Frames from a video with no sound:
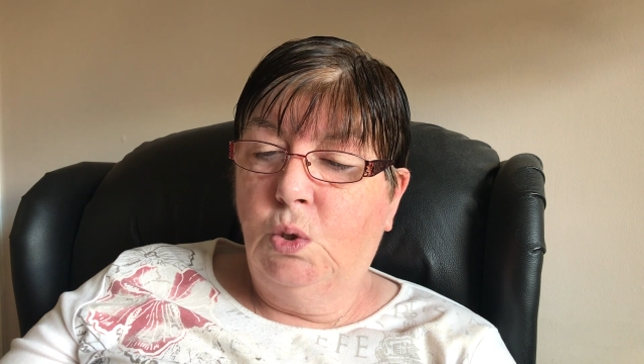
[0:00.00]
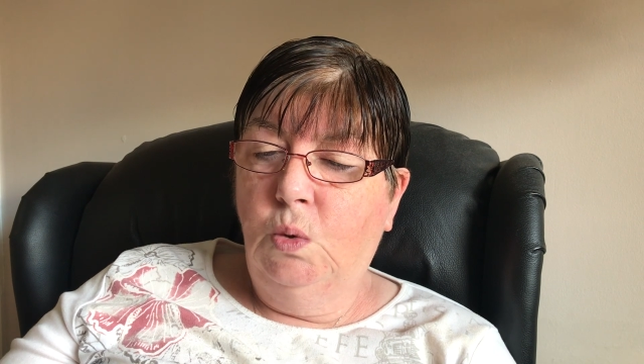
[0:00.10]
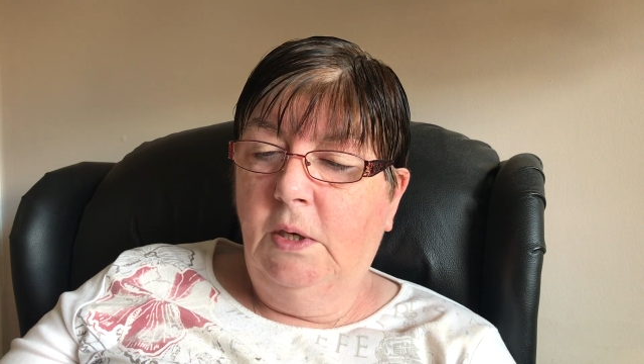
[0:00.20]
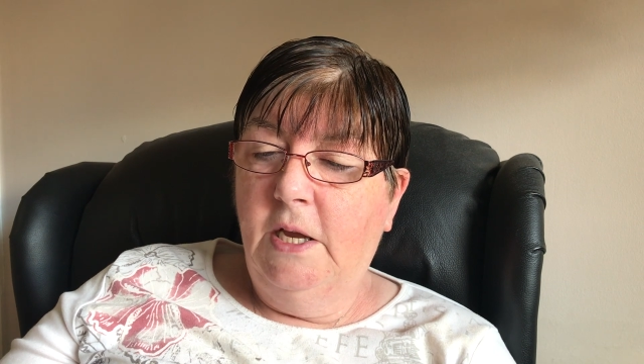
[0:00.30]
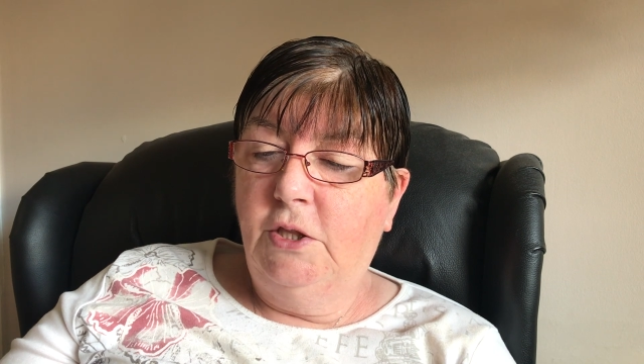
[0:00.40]

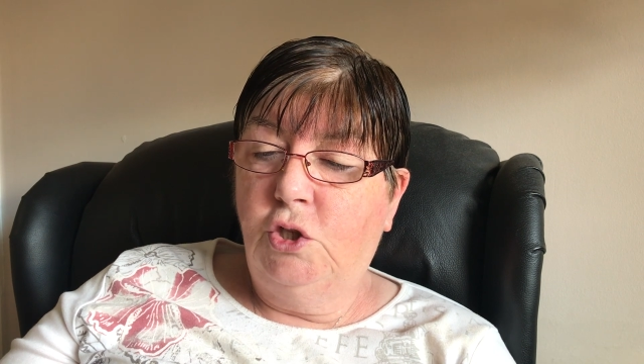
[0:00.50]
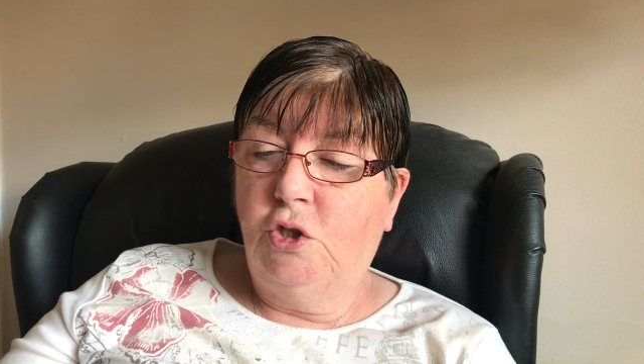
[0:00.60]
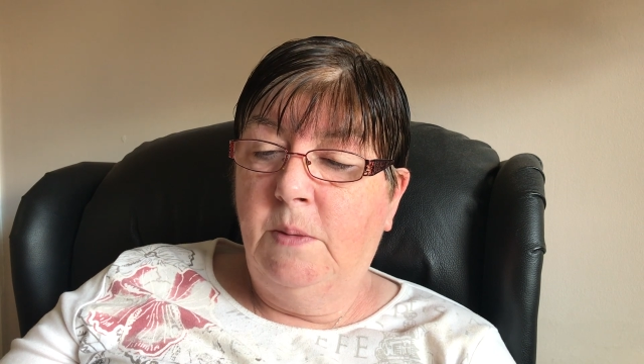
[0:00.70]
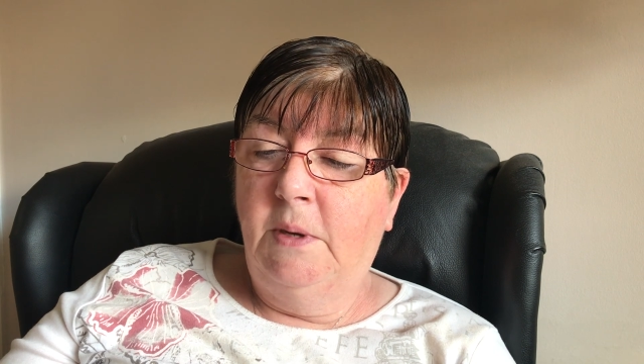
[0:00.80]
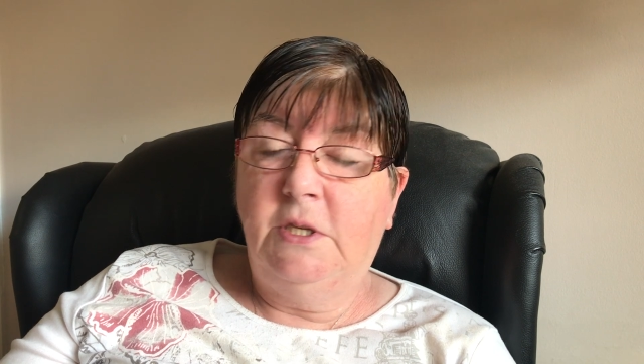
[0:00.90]
don't let the
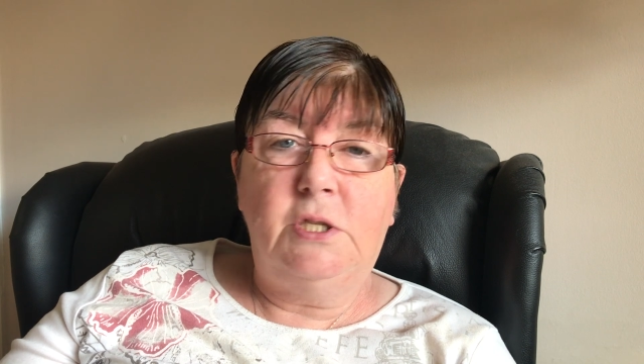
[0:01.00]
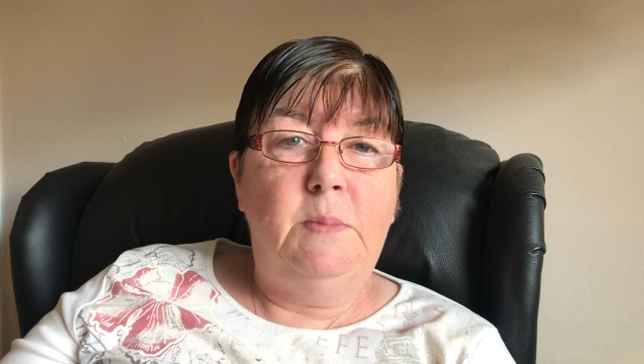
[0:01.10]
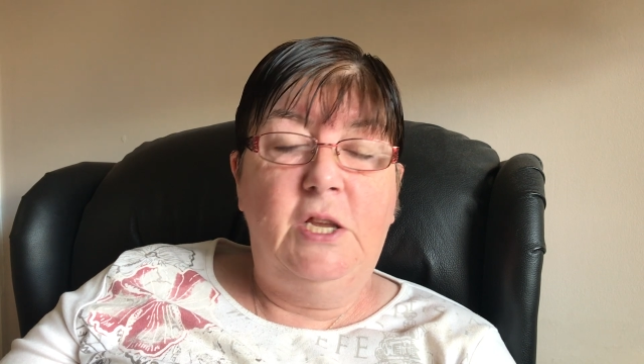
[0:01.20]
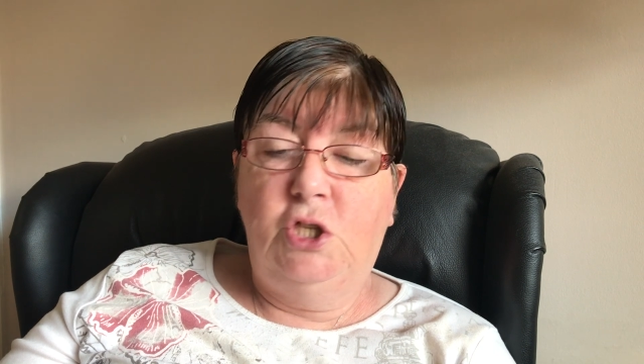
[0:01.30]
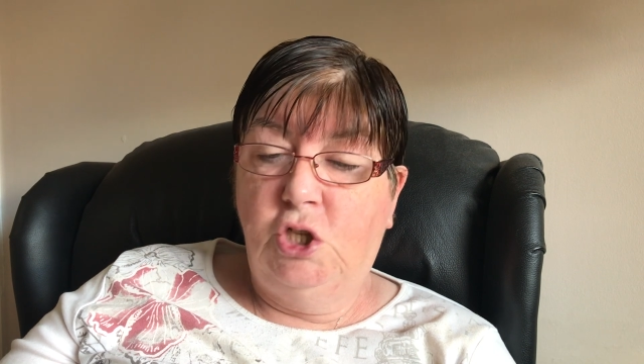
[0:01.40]
dream and its
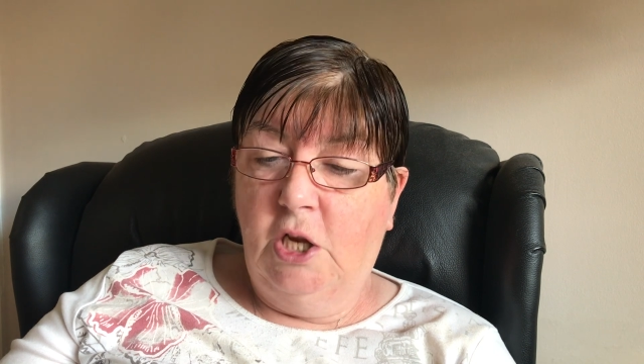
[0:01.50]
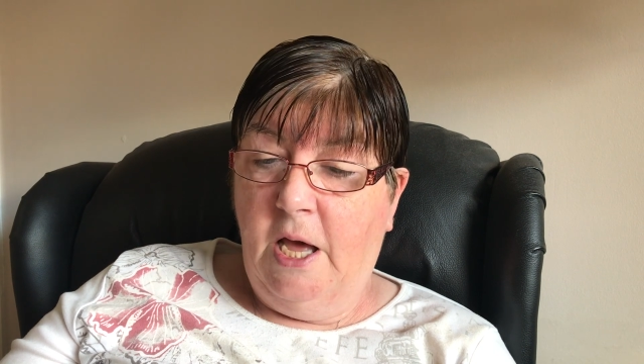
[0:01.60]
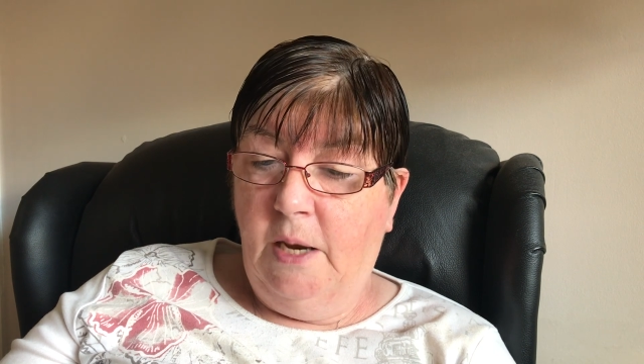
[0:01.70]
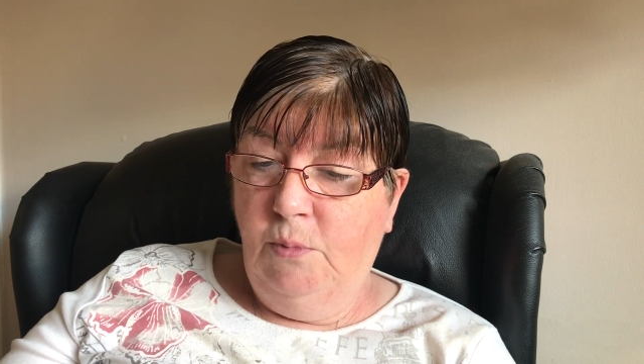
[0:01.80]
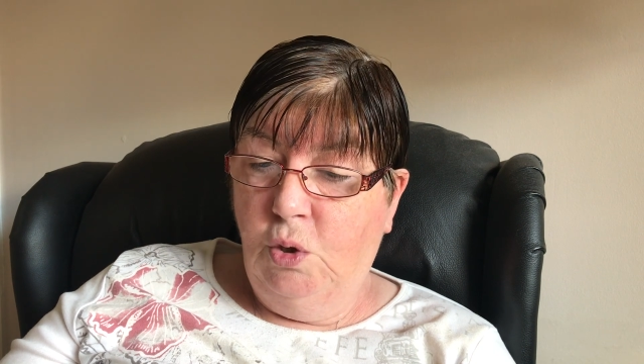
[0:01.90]
message
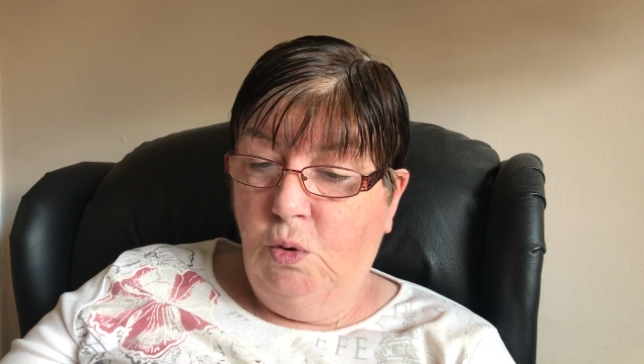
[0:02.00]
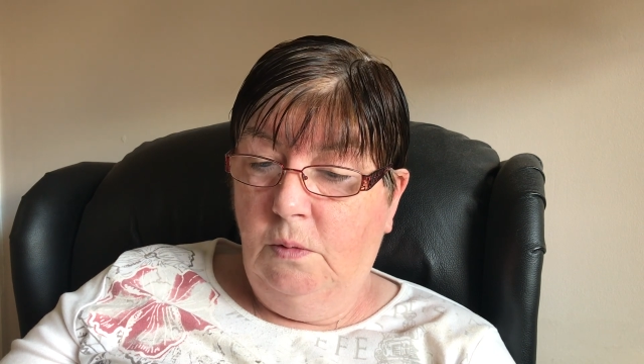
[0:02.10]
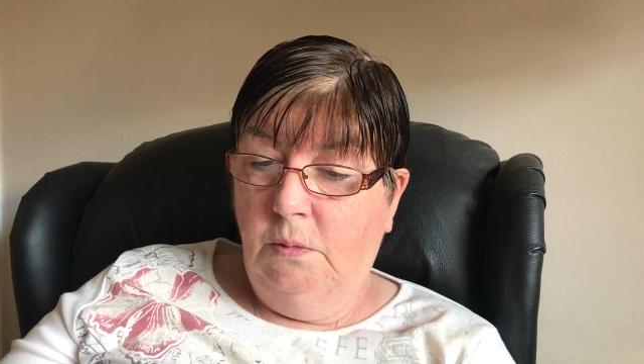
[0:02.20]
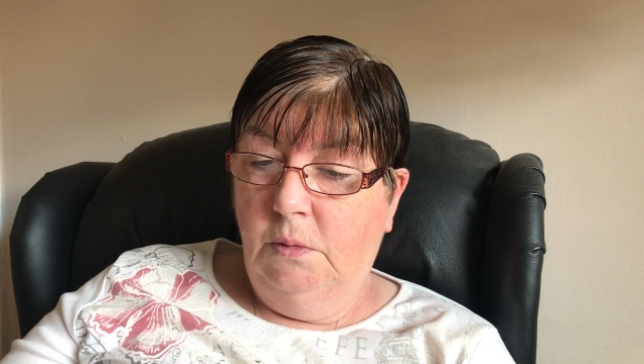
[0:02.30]
alarm you."